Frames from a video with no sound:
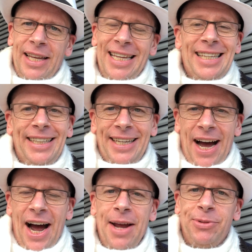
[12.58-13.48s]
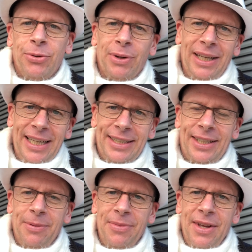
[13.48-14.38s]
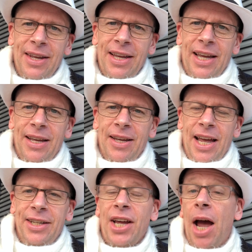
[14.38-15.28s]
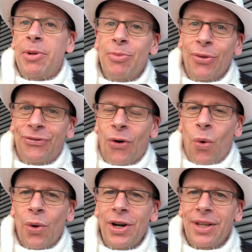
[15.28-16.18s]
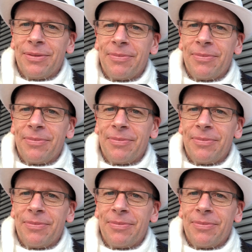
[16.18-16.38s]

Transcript: is it time to release them and time to move forward